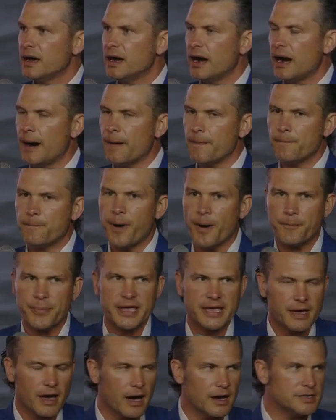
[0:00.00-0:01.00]
uh, but
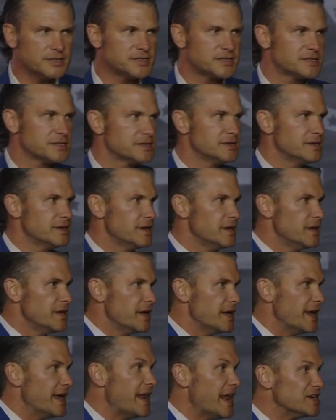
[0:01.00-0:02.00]
because
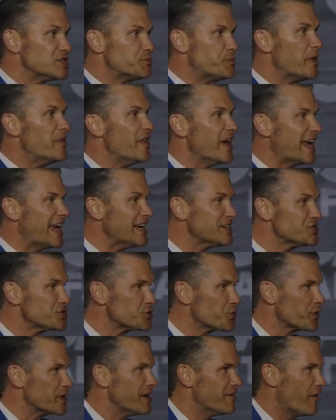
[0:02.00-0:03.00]
it has been the
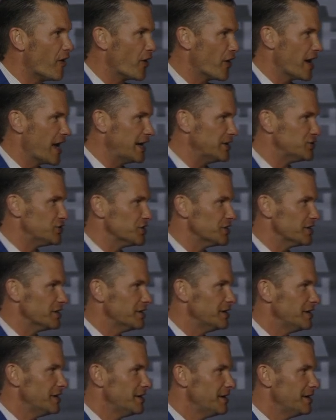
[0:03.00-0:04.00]
history of our nation.
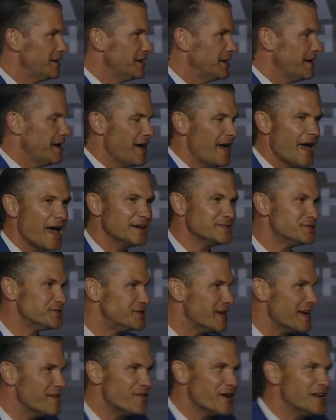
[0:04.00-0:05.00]
As David